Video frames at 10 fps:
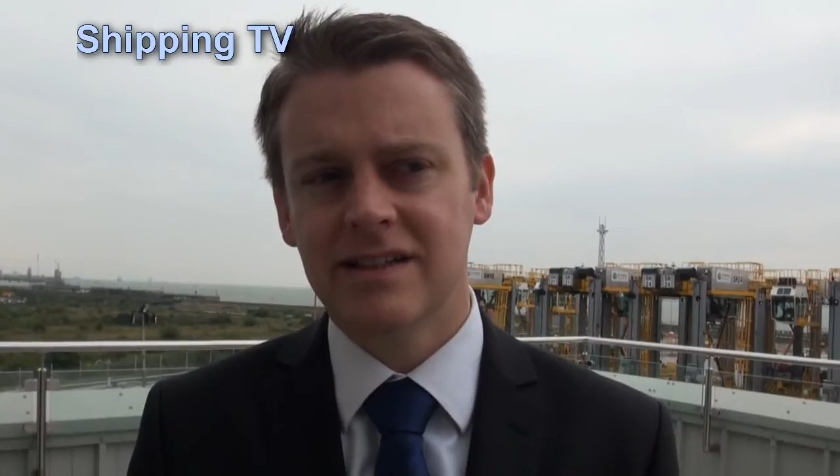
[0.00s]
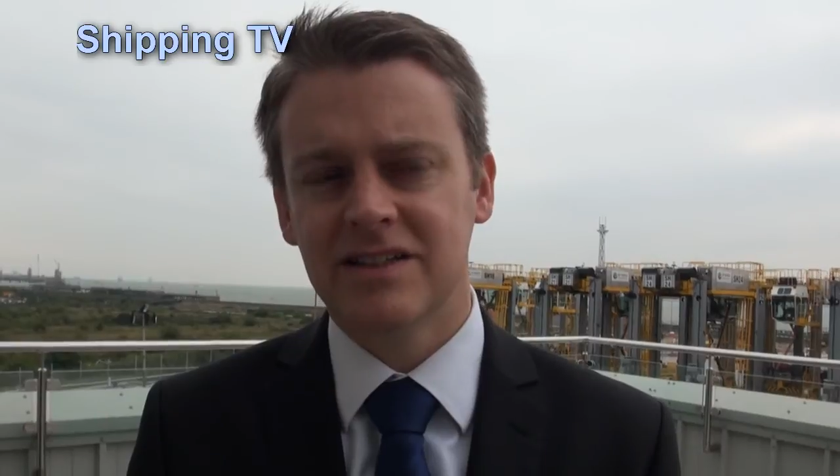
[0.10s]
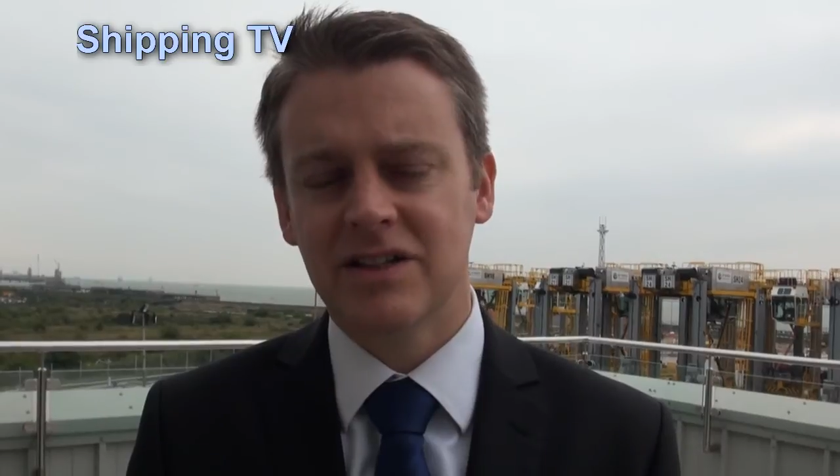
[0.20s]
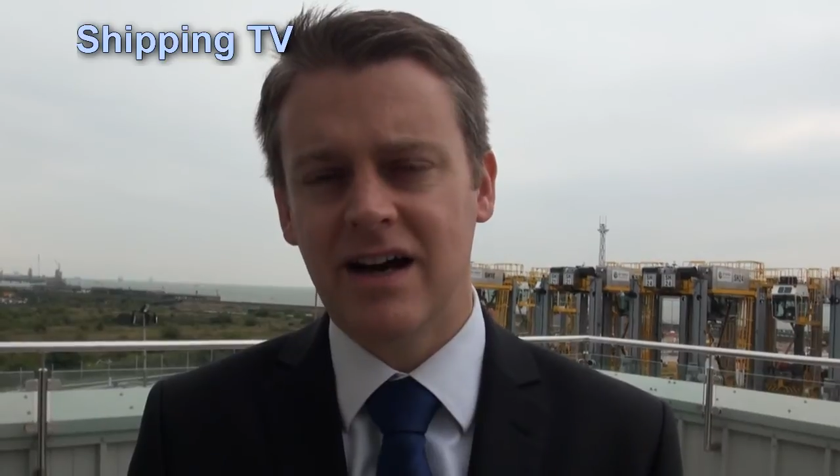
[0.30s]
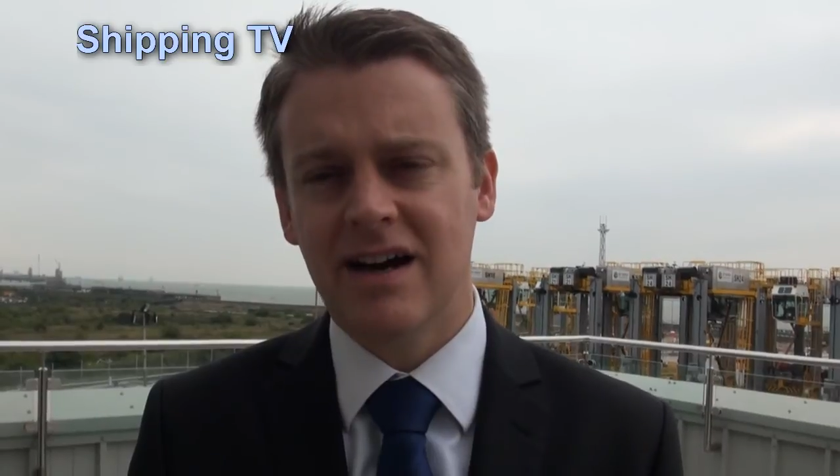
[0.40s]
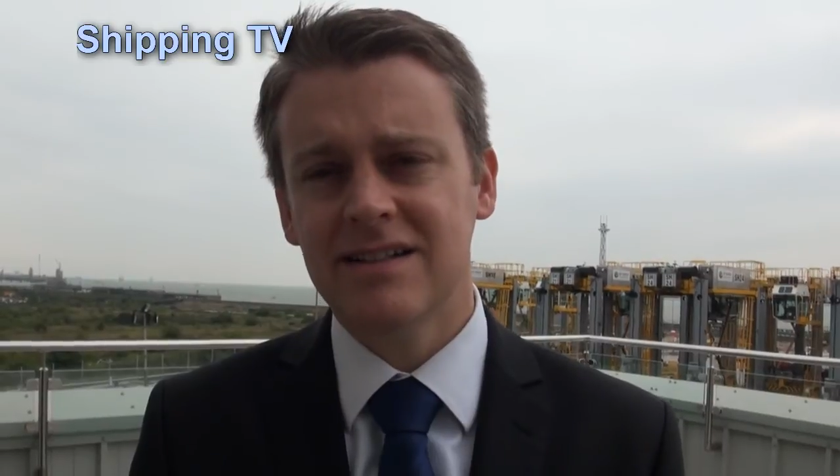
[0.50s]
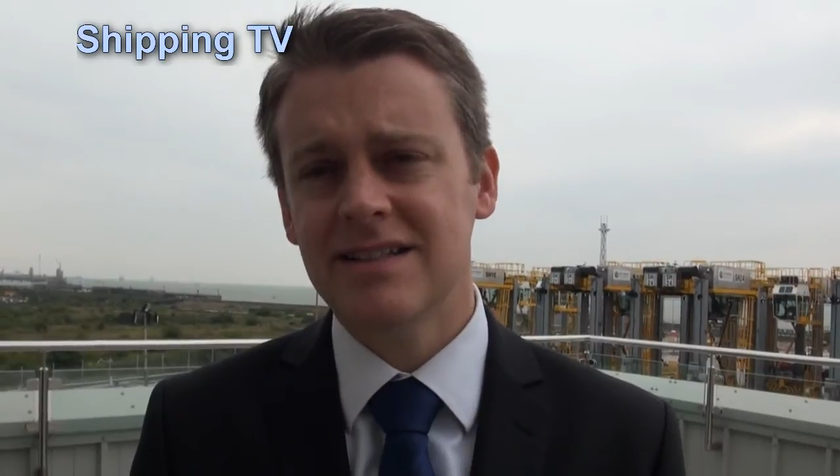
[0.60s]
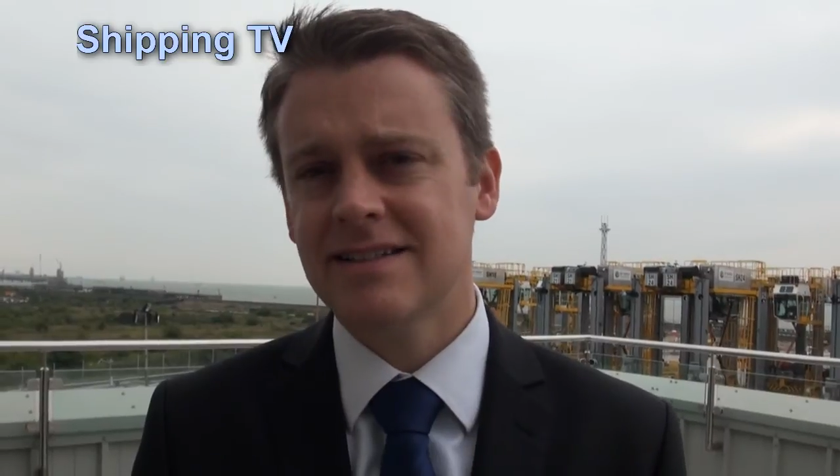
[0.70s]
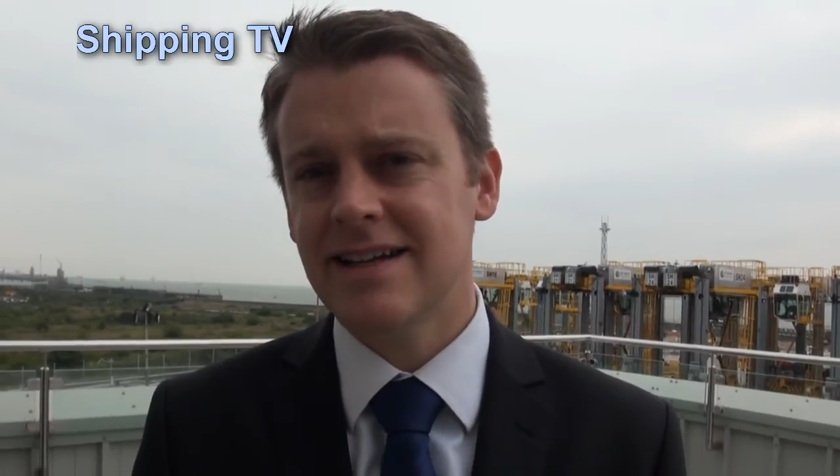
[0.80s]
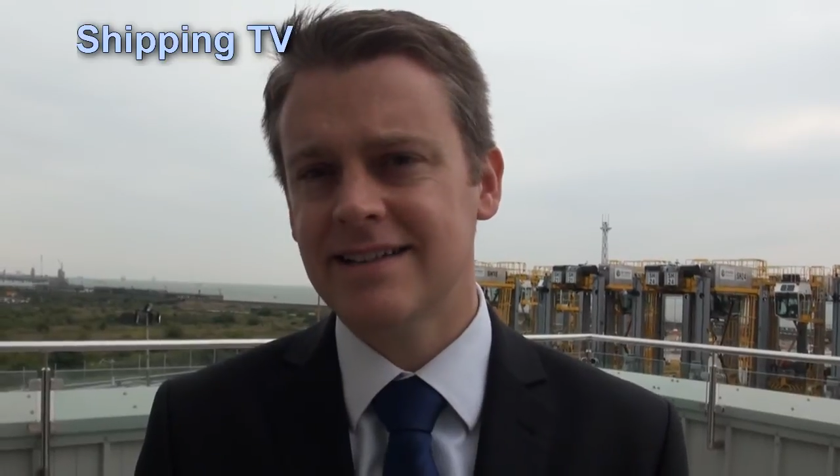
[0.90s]
It's hard
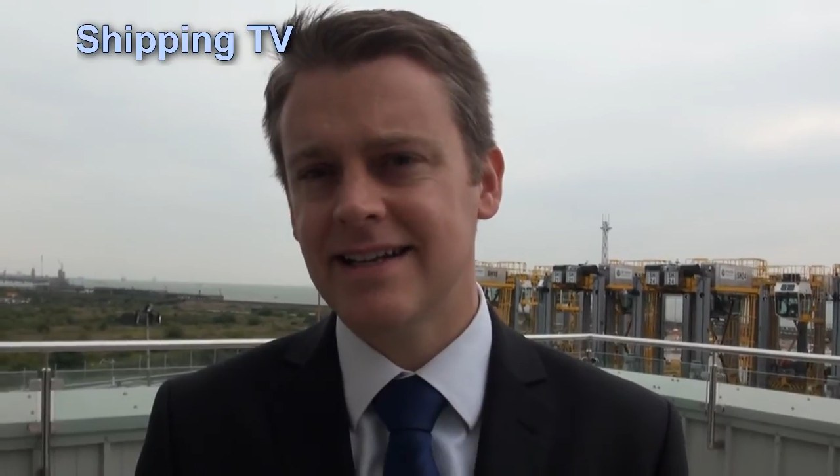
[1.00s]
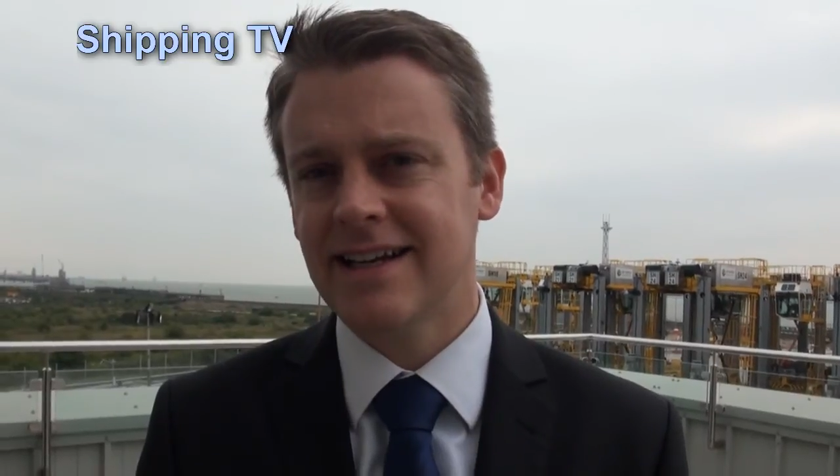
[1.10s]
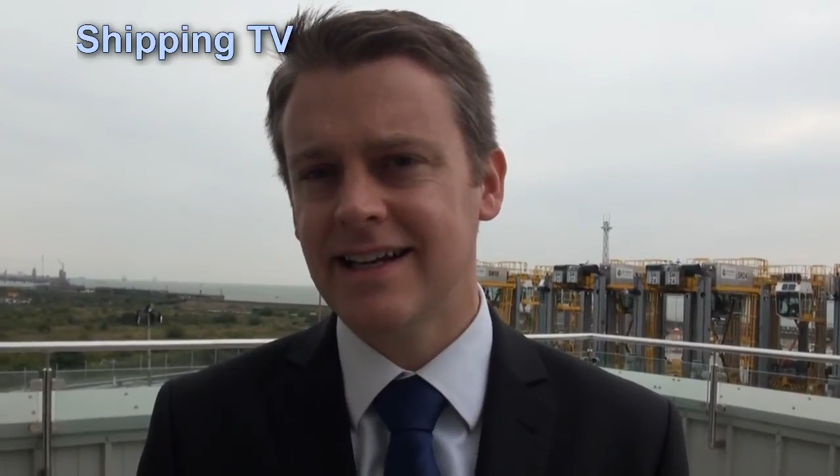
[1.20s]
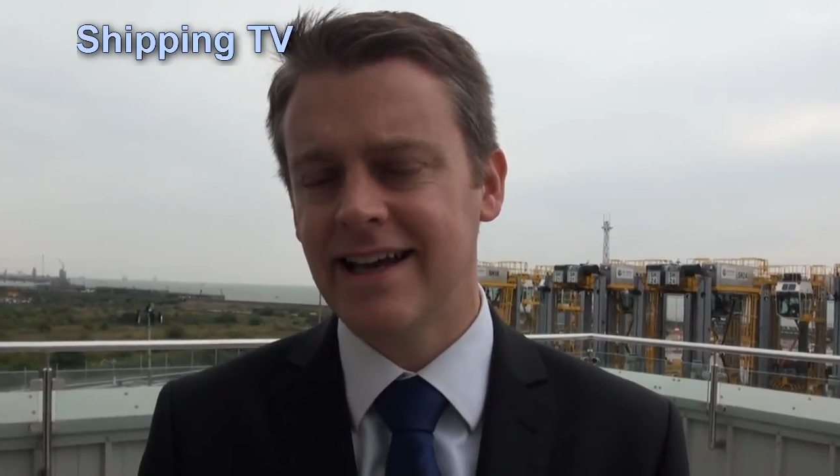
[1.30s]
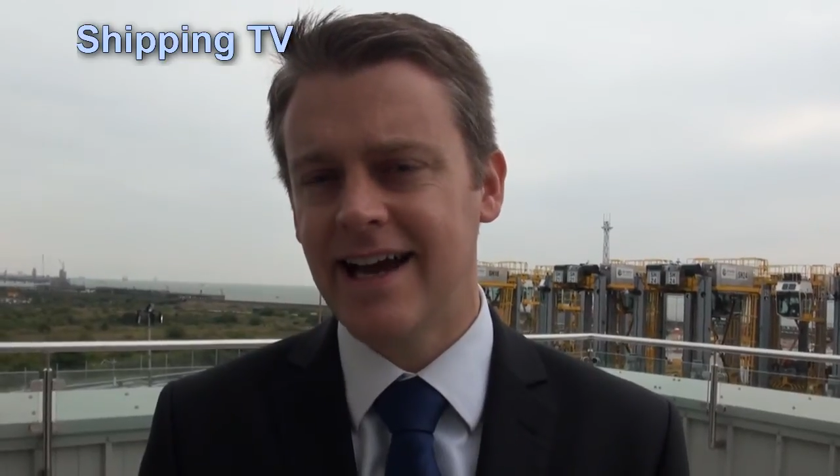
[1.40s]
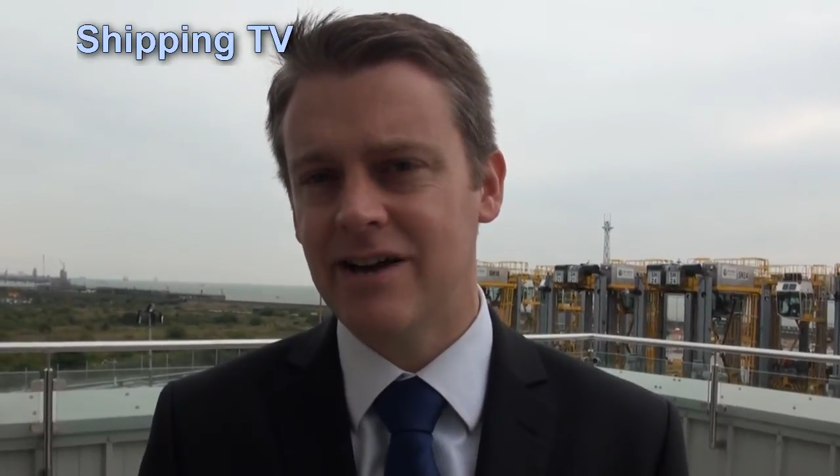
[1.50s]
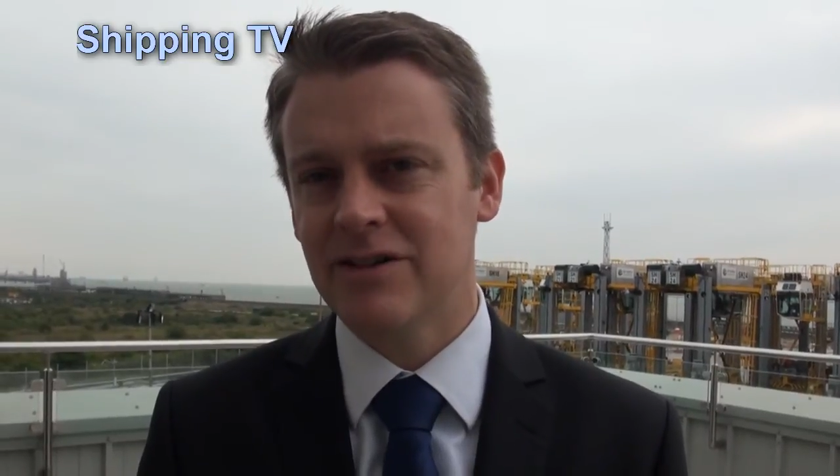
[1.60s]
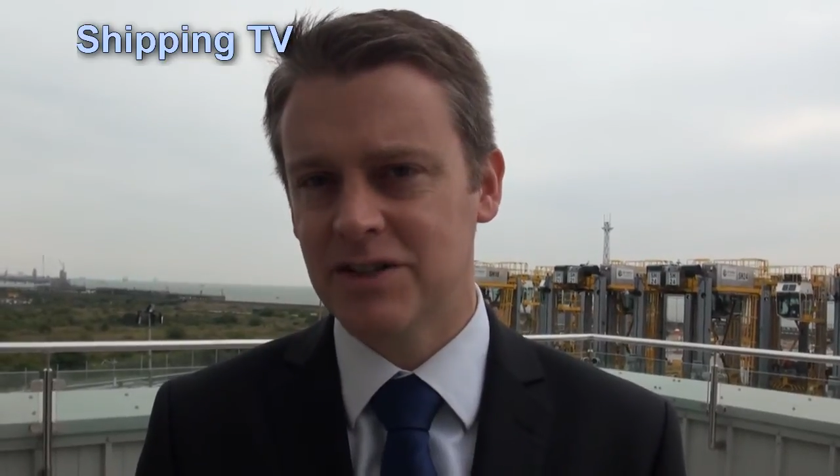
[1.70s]
to say exactly how